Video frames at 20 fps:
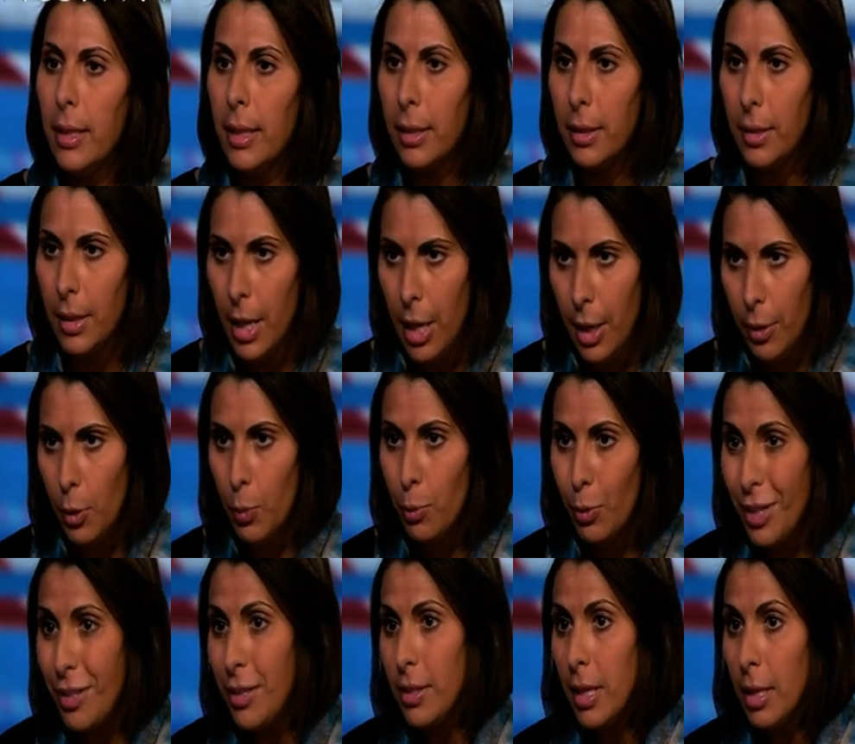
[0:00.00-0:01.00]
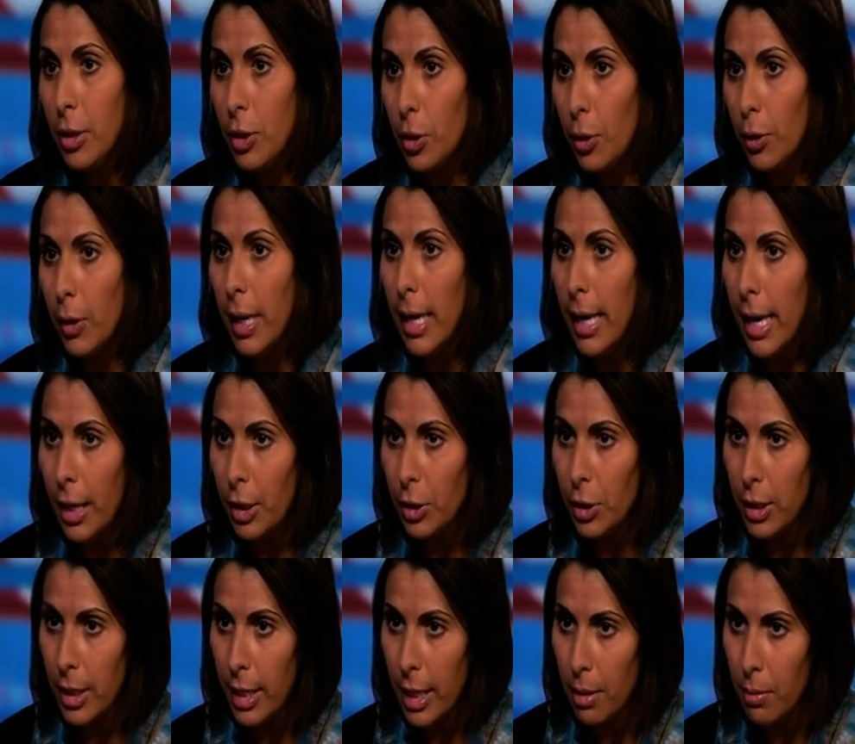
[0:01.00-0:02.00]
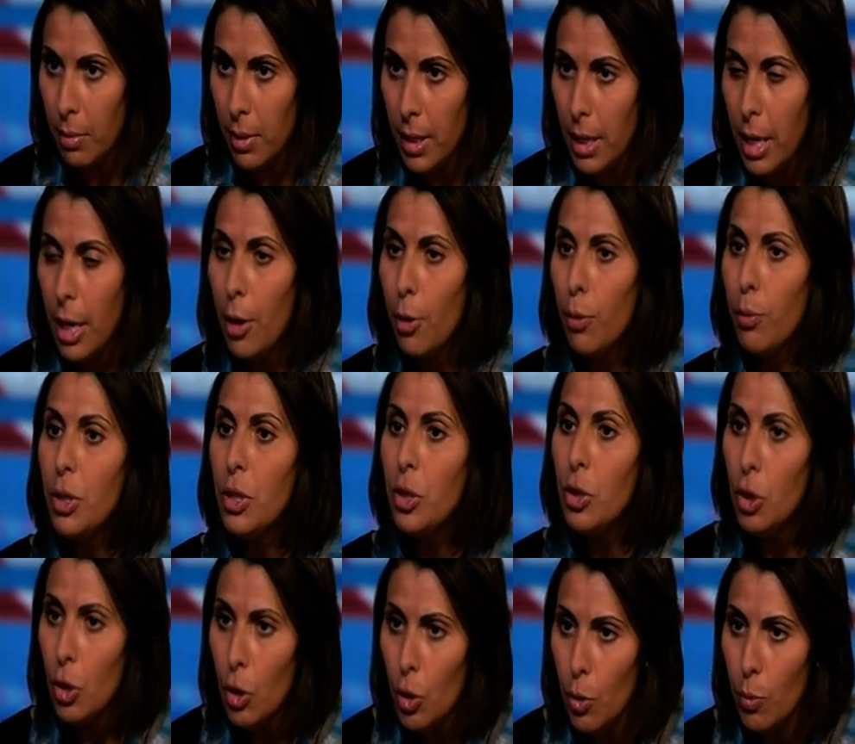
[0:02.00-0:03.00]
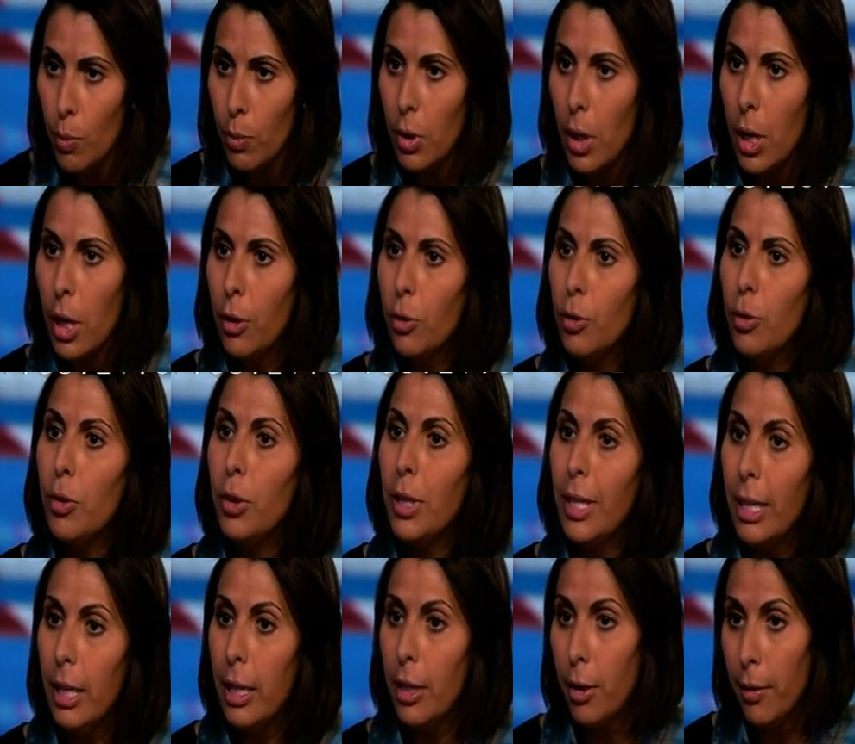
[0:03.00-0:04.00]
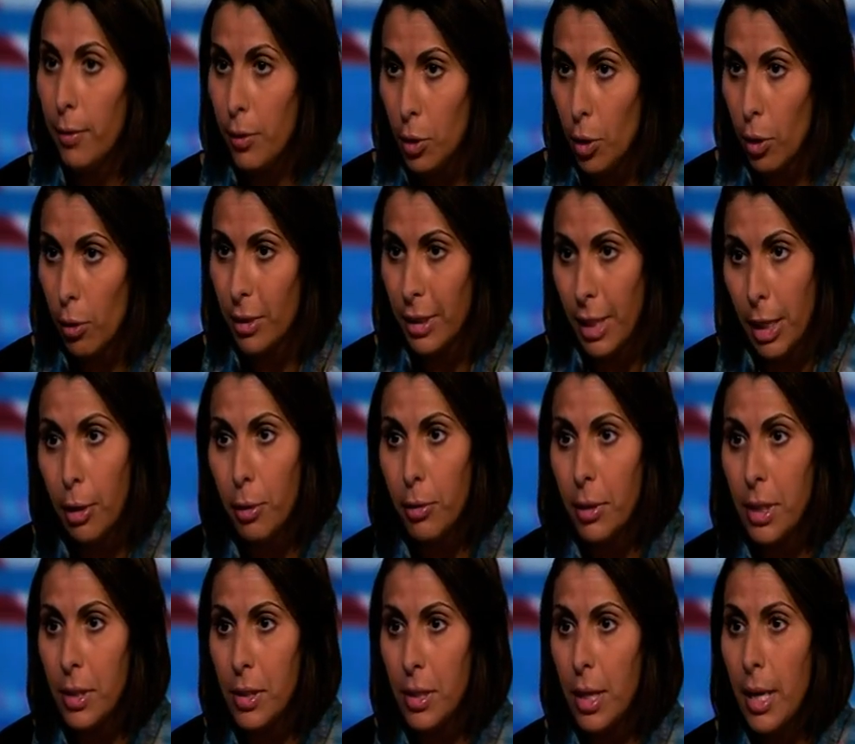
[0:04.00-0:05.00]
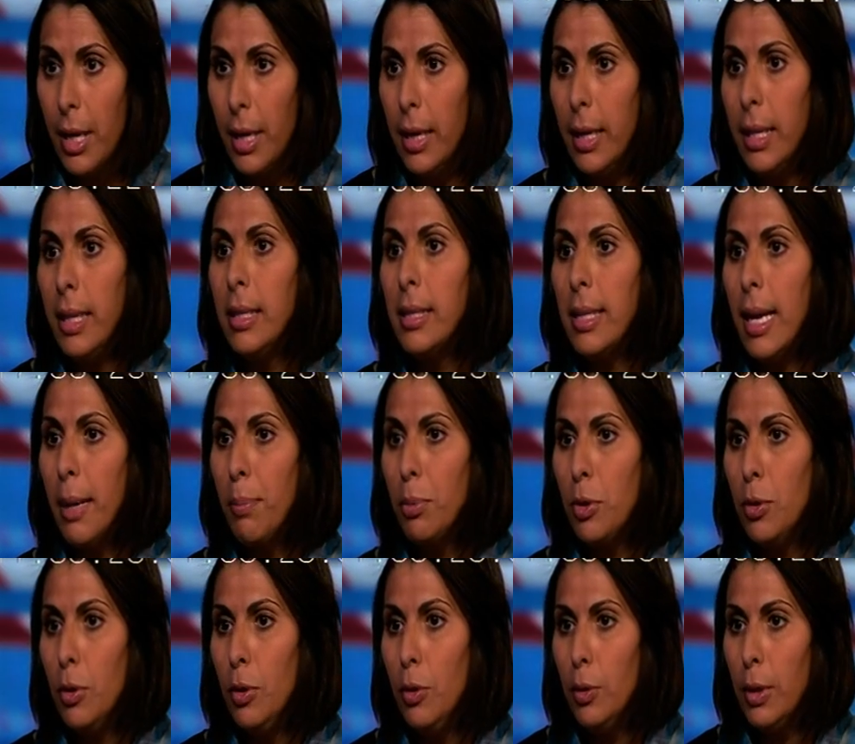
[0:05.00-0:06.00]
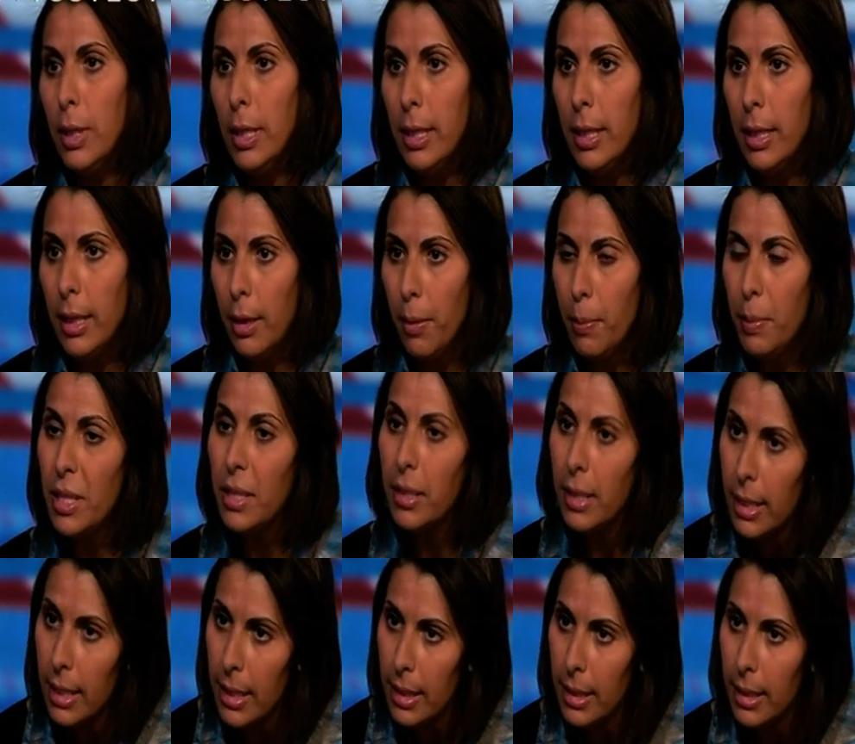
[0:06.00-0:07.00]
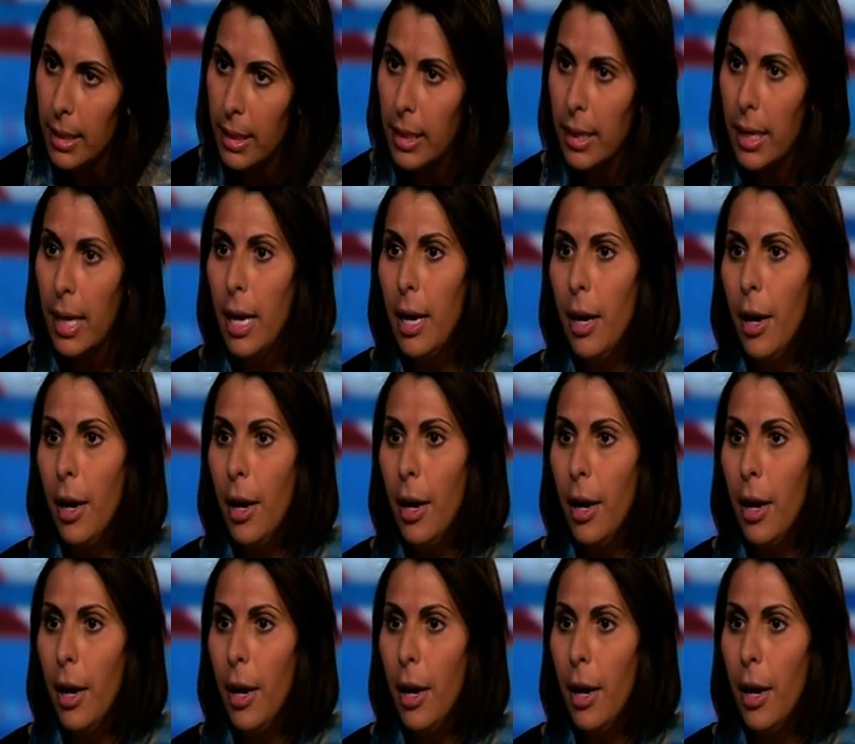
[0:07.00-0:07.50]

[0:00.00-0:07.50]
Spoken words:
that the presidential election can be resumed to the killing of a young terrorist is absolutely misleading.